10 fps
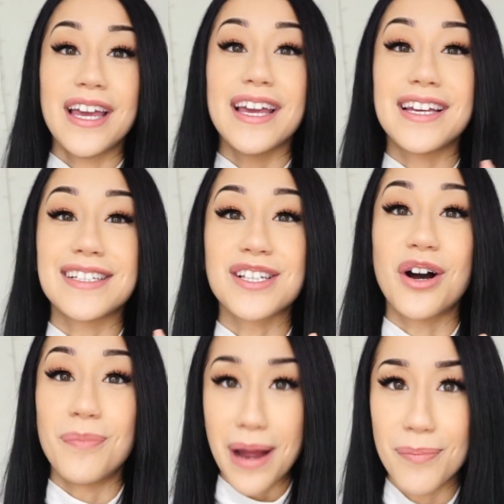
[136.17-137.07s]
is
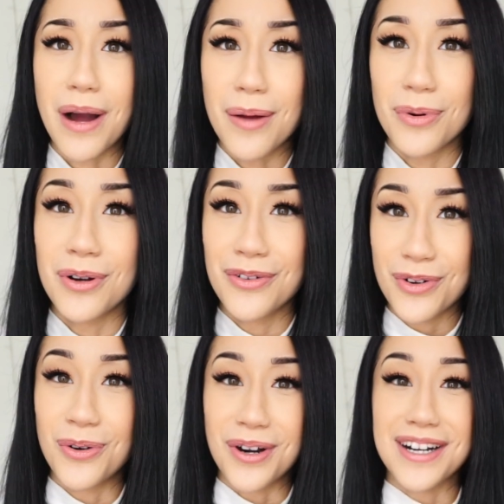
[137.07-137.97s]
my Bible, of
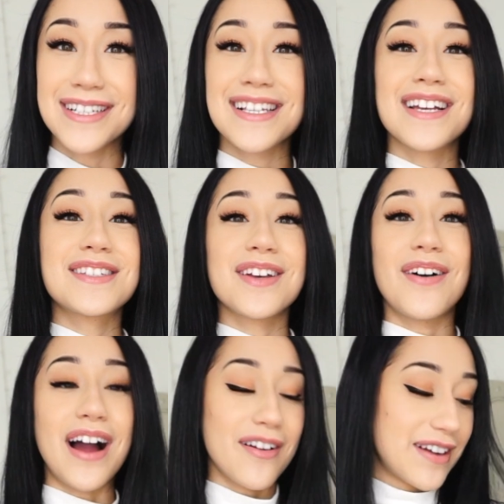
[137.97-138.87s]
course. So
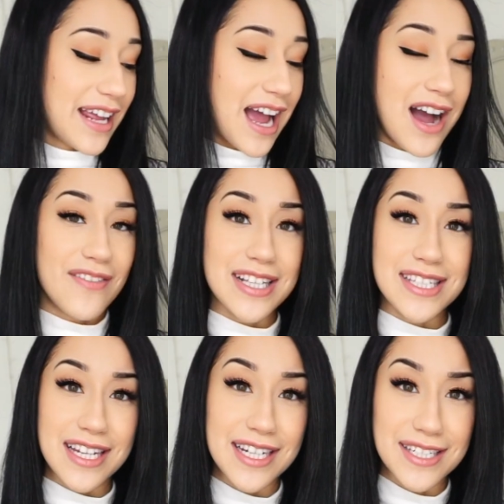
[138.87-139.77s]
I already have it
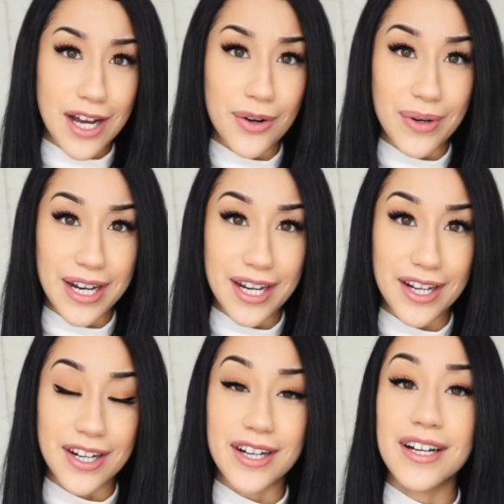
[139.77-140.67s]
sitting down right
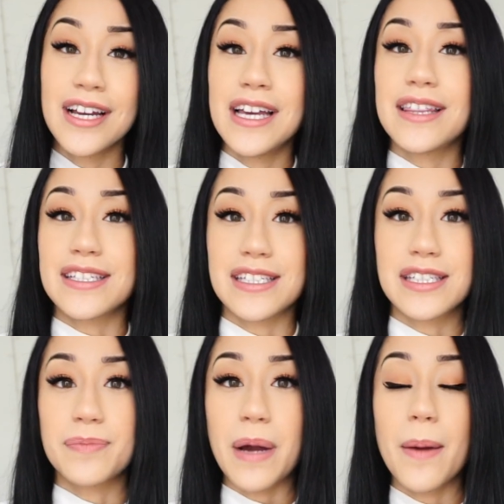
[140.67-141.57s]
here. This is
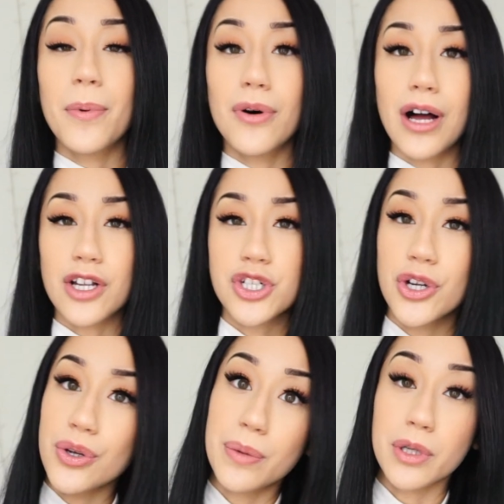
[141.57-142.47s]
the Bible. I'll show
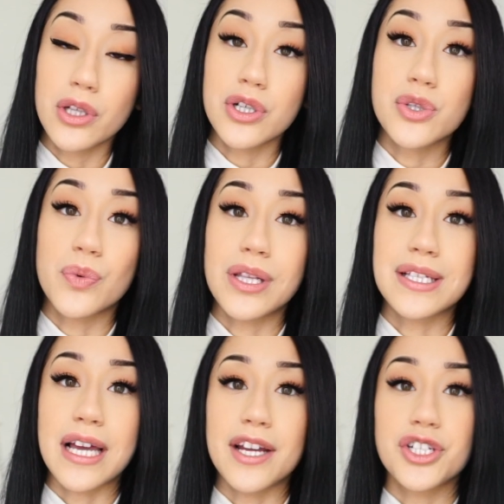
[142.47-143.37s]
you up close
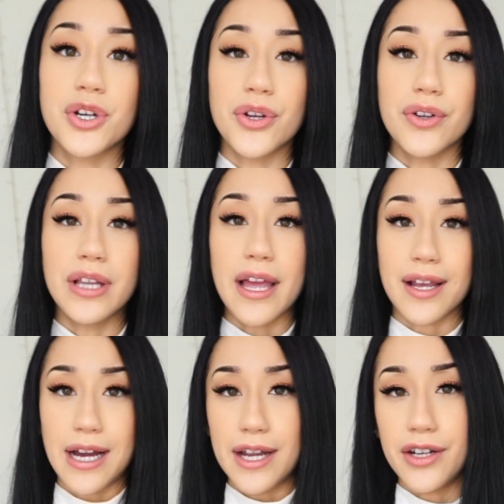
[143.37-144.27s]
once I show you
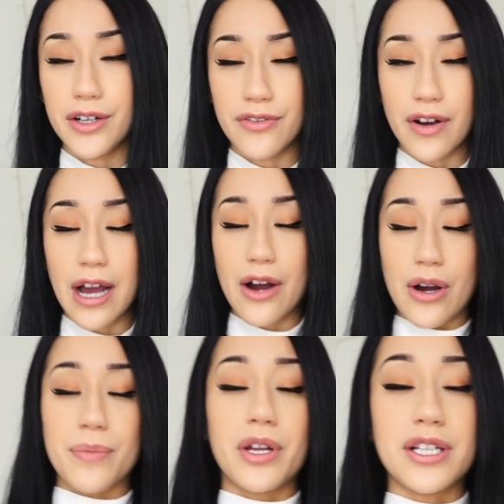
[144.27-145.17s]
like kind of how
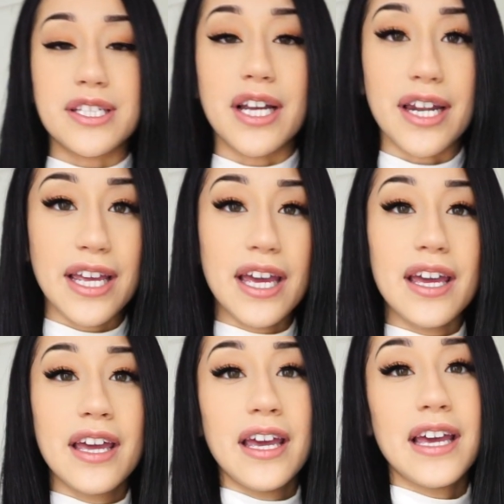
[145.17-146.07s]
I'm gonna study it.
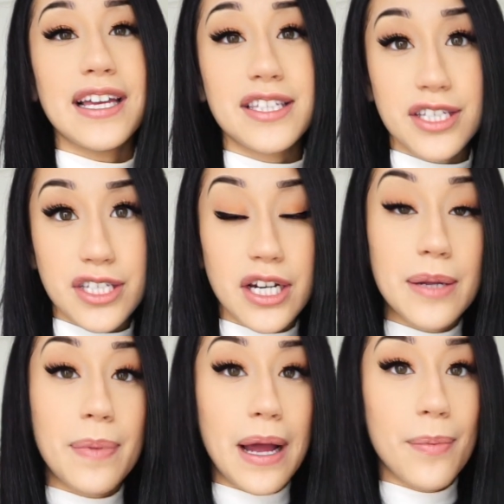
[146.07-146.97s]
It's a study
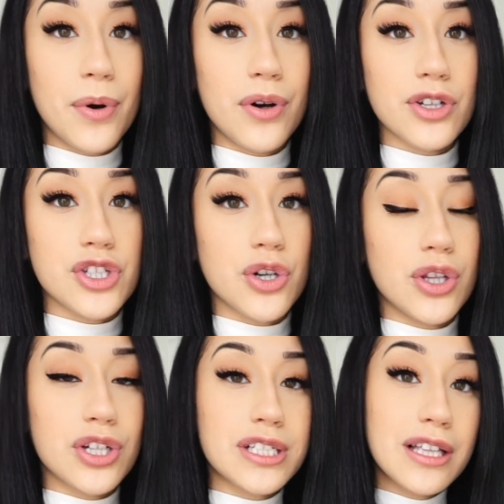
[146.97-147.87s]
Bible, so
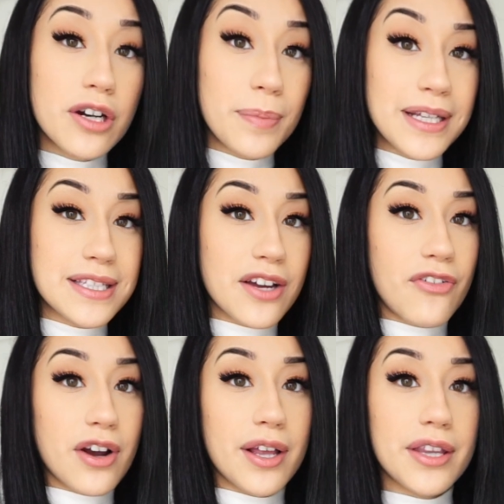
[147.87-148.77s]
it looks a little bit
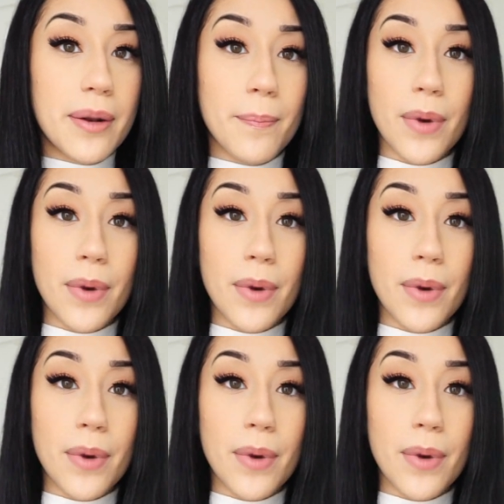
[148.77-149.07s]
different than